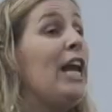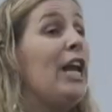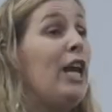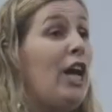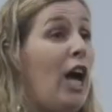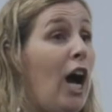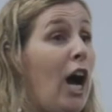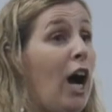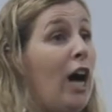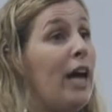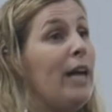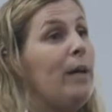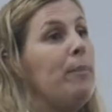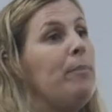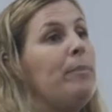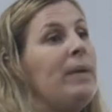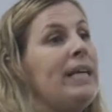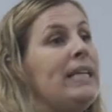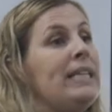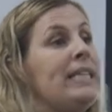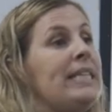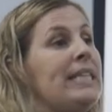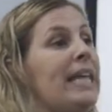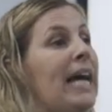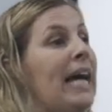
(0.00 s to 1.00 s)
No, it
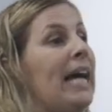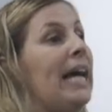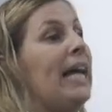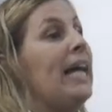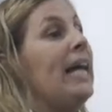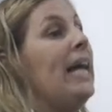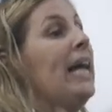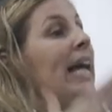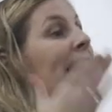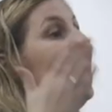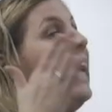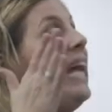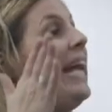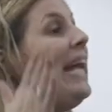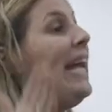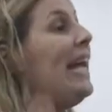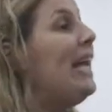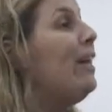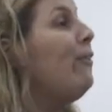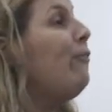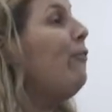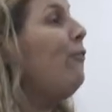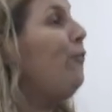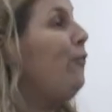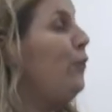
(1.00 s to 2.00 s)
means that
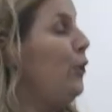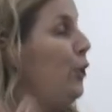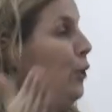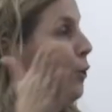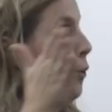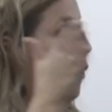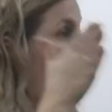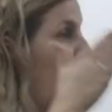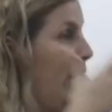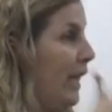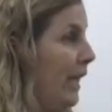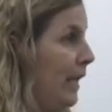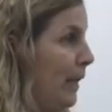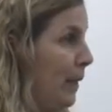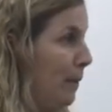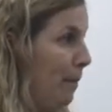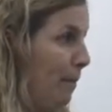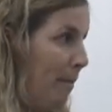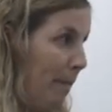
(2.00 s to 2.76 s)
if you are in the